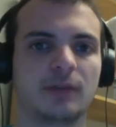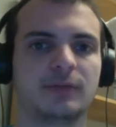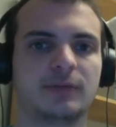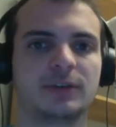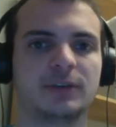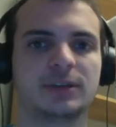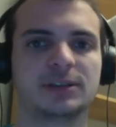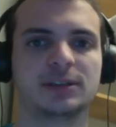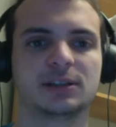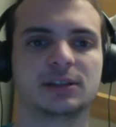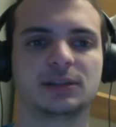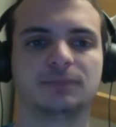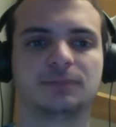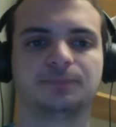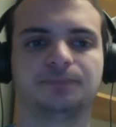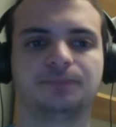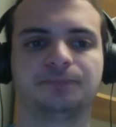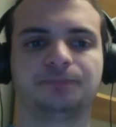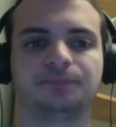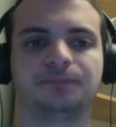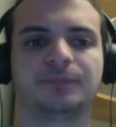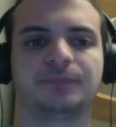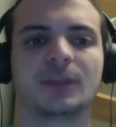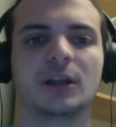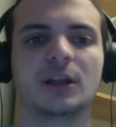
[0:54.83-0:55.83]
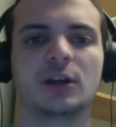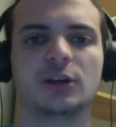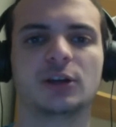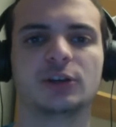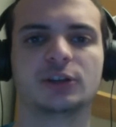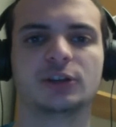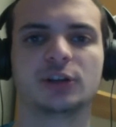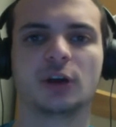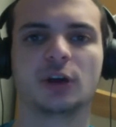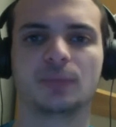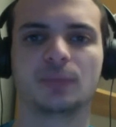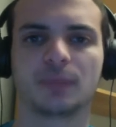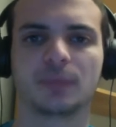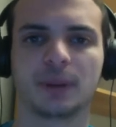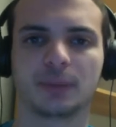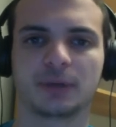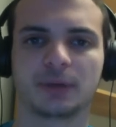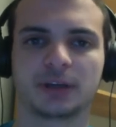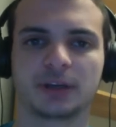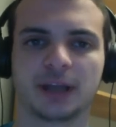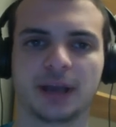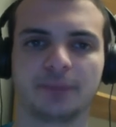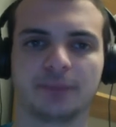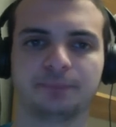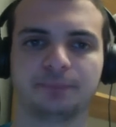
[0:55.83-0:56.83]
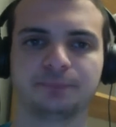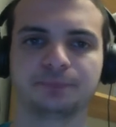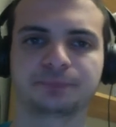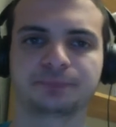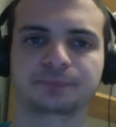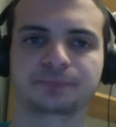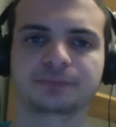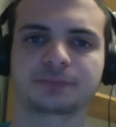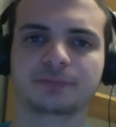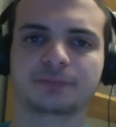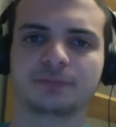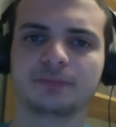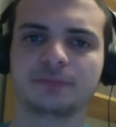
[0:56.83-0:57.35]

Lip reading: obviously. So, number 10.